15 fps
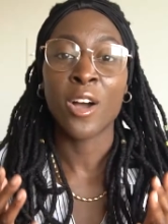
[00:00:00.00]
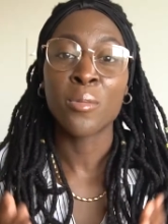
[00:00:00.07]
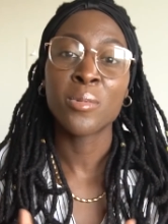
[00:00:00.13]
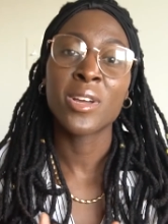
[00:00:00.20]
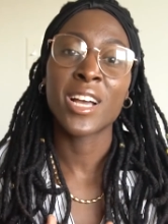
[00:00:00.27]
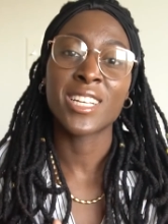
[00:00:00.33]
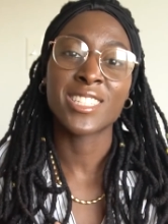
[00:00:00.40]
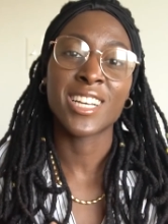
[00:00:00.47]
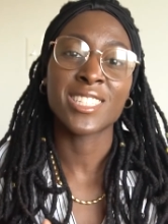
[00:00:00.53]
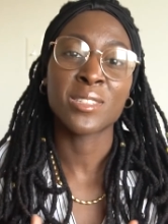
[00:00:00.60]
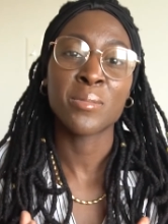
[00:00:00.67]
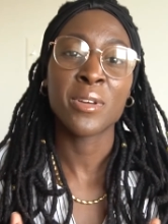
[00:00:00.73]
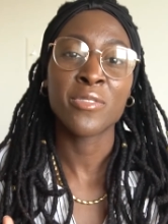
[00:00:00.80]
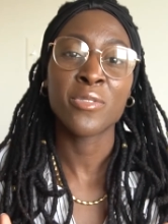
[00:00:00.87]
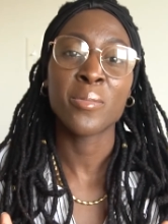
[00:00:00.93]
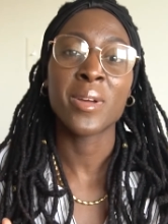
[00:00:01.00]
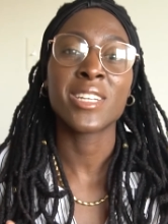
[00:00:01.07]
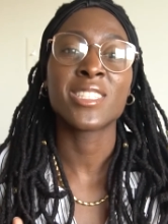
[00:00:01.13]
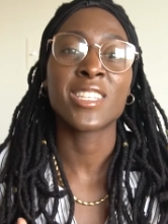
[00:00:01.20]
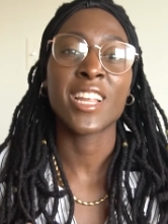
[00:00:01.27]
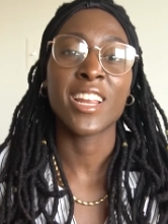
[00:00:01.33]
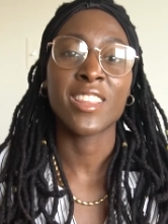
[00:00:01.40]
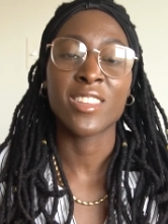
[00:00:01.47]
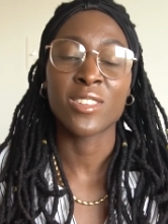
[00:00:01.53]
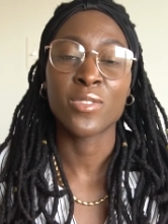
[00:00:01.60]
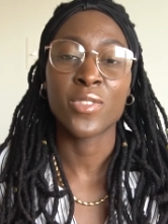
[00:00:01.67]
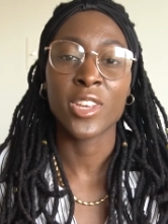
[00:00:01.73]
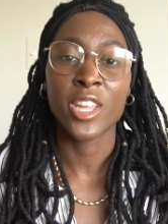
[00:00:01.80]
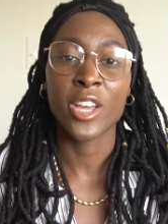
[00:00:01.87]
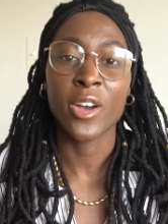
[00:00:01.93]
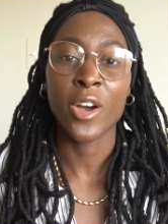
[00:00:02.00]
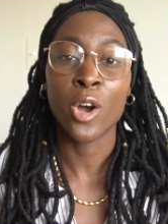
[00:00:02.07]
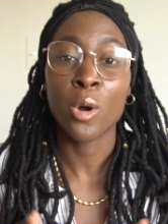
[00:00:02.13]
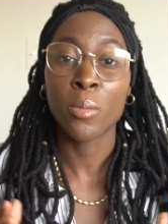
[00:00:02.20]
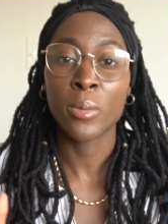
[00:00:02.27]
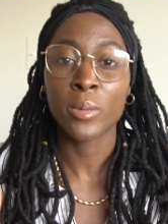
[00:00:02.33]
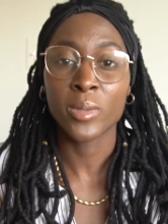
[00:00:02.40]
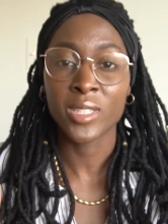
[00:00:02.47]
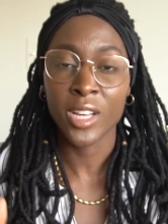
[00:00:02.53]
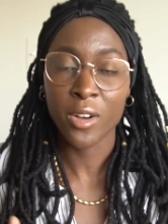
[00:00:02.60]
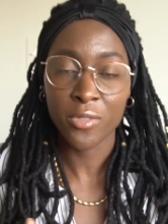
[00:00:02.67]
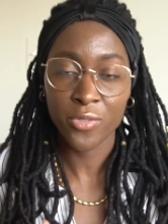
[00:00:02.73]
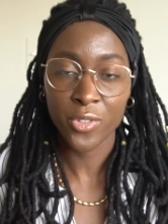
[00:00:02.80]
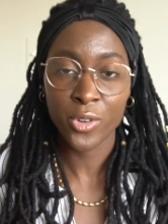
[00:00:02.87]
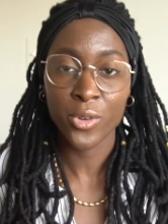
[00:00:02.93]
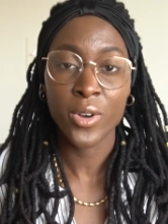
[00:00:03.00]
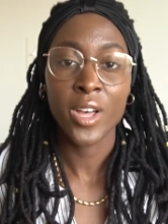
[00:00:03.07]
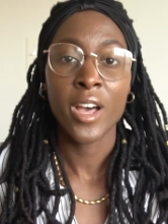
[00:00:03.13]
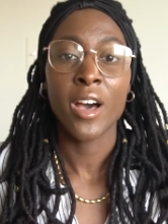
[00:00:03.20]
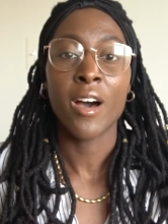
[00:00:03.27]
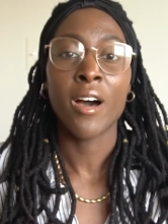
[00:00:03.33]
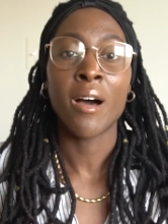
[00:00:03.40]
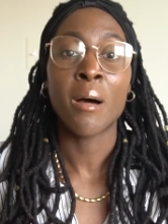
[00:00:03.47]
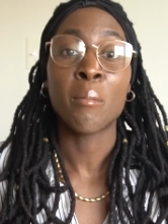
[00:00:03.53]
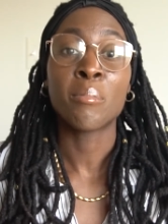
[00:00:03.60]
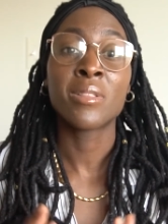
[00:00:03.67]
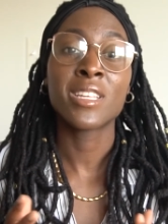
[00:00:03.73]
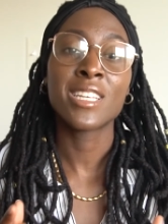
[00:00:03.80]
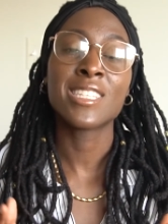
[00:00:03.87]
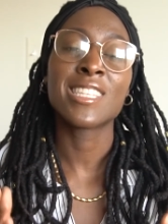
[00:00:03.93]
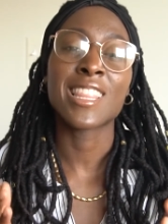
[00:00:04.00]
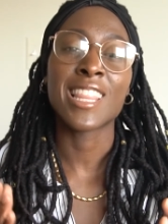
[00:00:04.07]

I hope you guys got some information out of this video. I hope it was helpful. Um, please